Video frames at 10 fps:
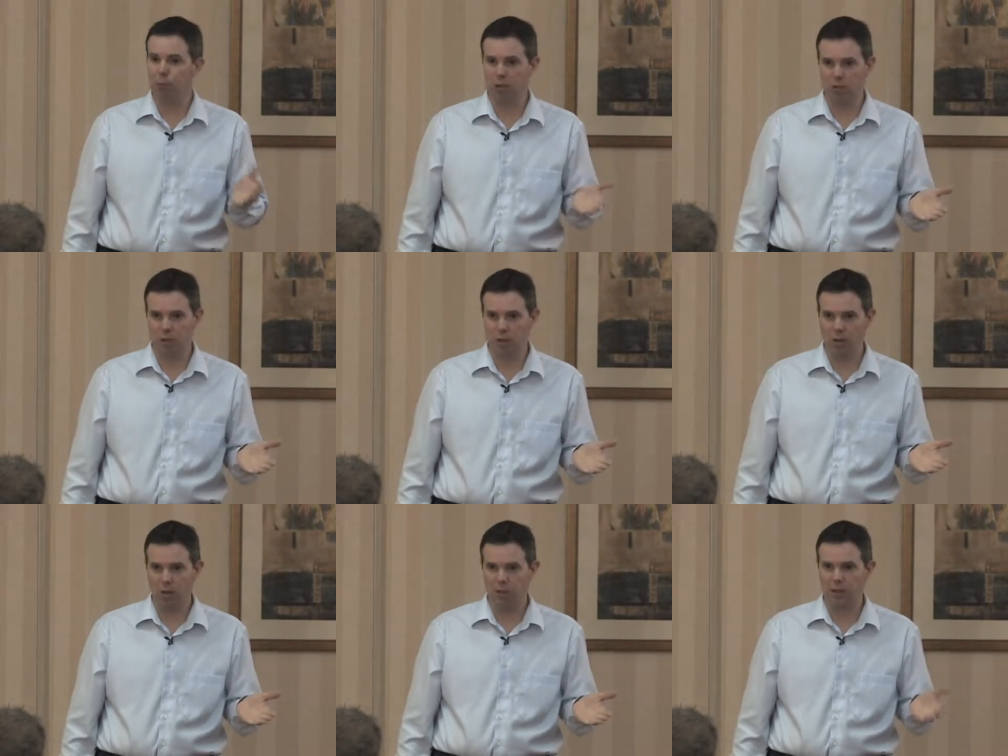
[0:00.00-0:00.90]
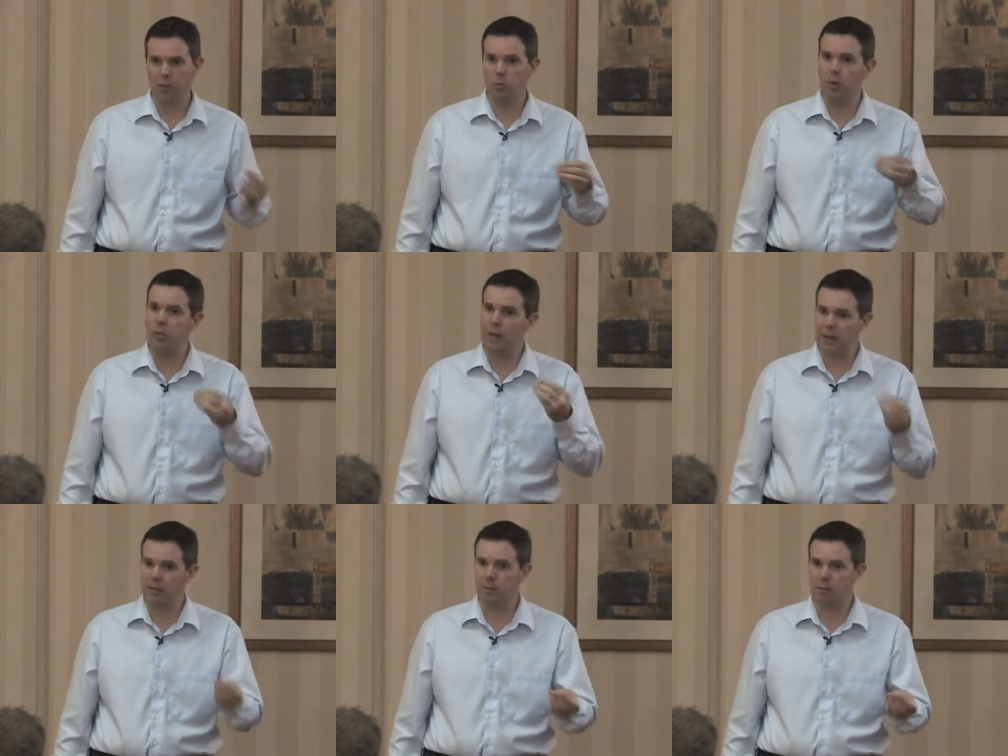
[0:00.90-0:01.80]
important to know because when you
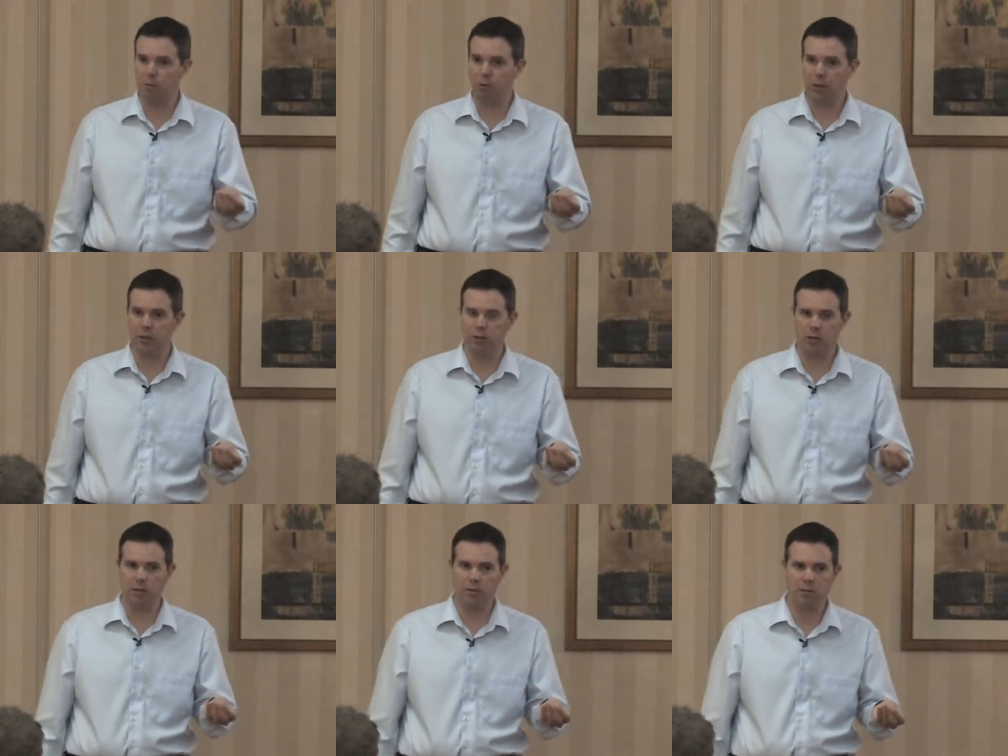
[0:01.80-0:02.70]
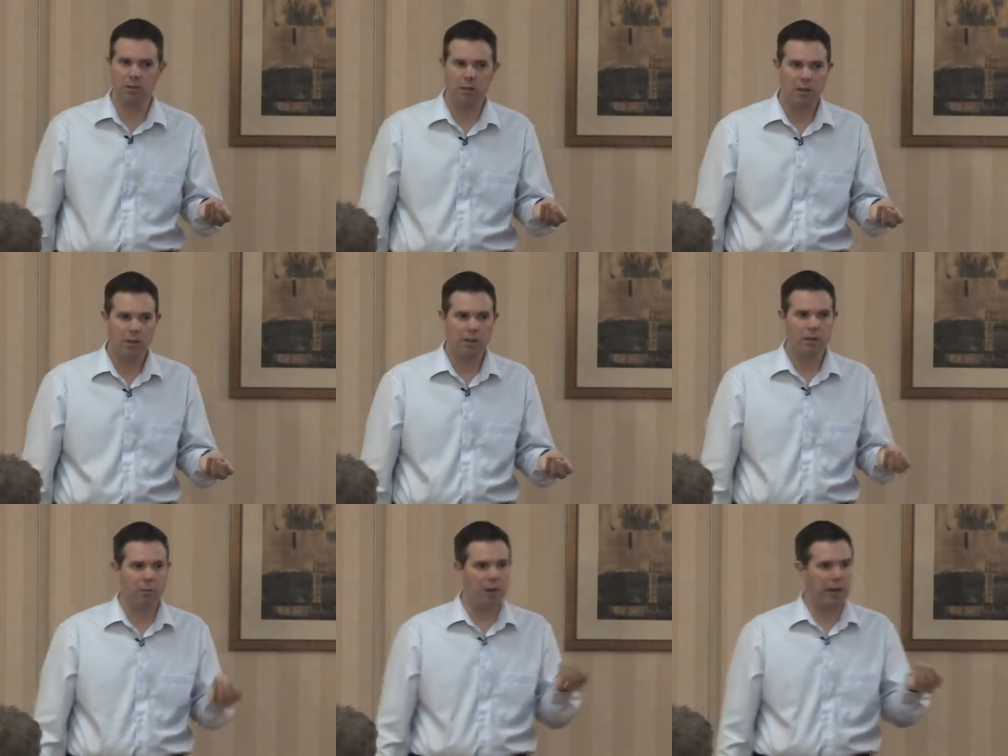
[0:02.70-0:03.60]
ask people questions,
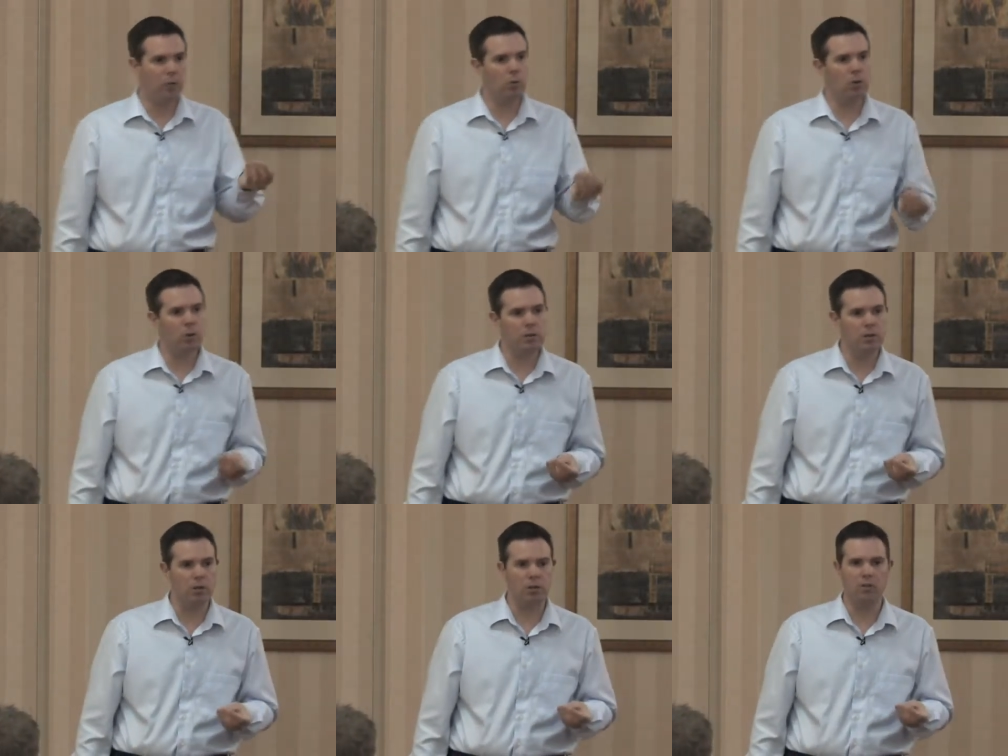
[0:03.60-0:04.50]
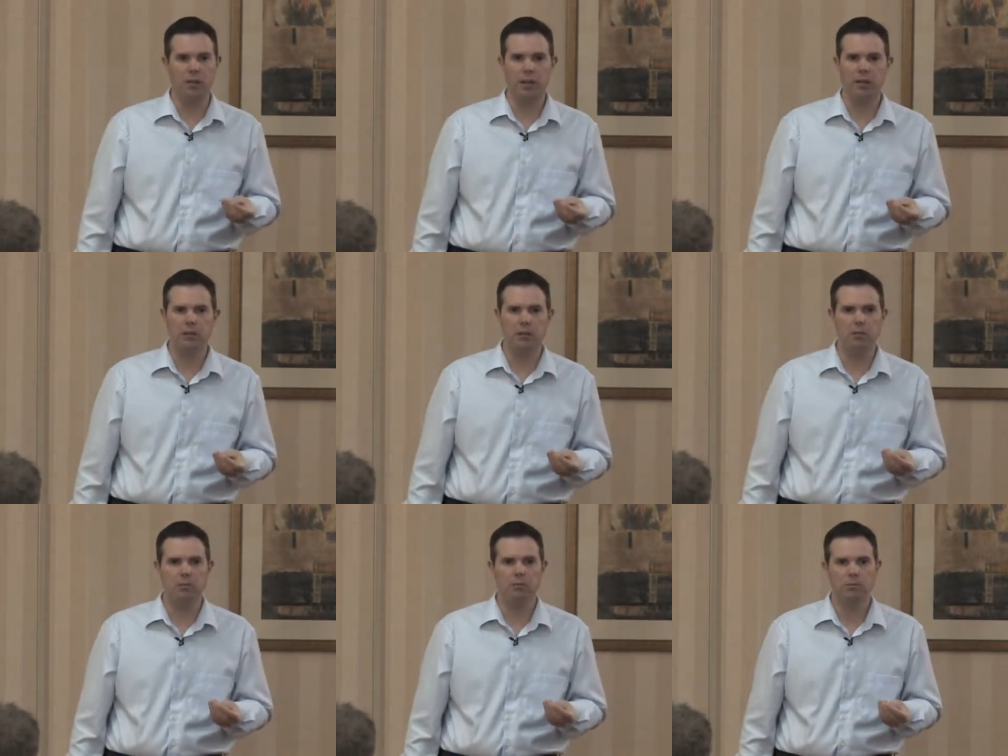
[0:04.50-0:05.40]
their mind will go and search for the answer.